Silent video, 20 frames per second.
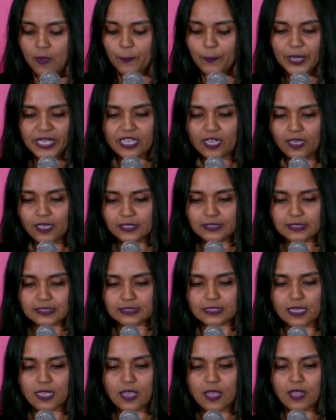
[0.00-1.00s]
Because
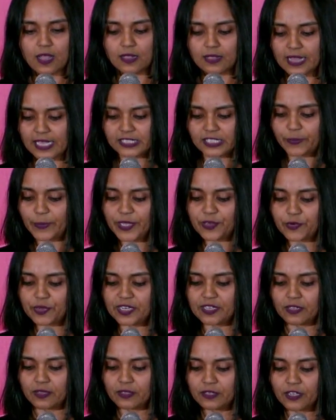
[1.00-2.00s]
let's be
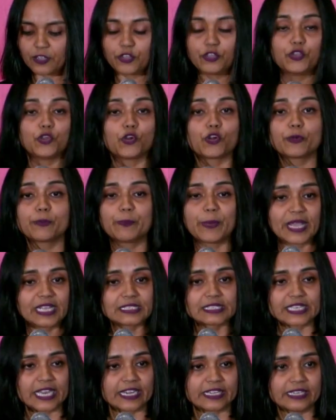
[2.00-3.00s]
real, your
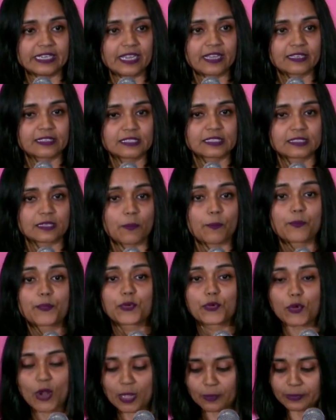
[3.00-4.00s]
best ideas
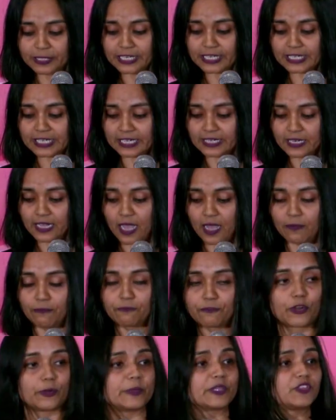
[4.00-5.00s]
probably didn't
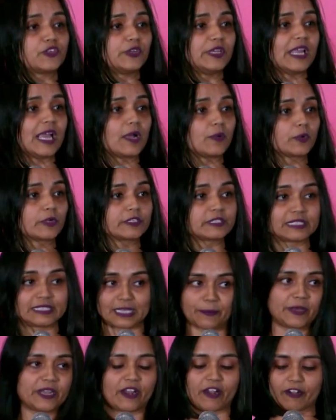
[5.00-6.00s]
come from a 3-hour
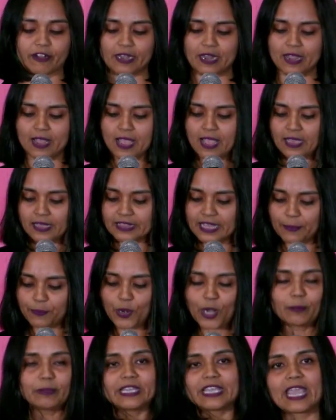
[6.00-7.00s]
seminar. They
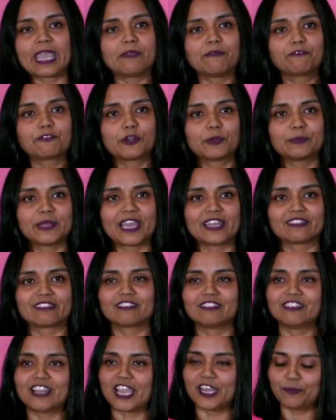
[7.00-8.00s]
probably came from that
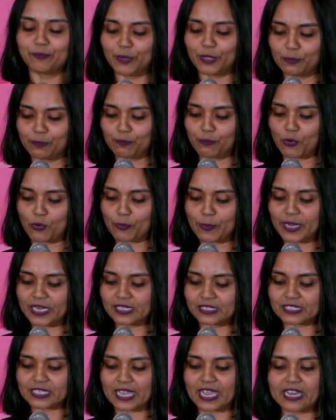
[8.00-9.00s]
light bulb
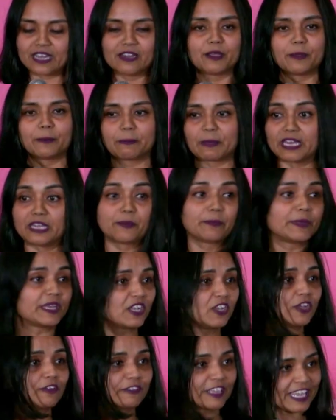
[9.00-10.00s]
moment in a
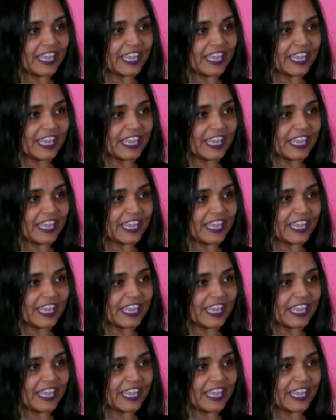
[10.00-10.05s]
middle of a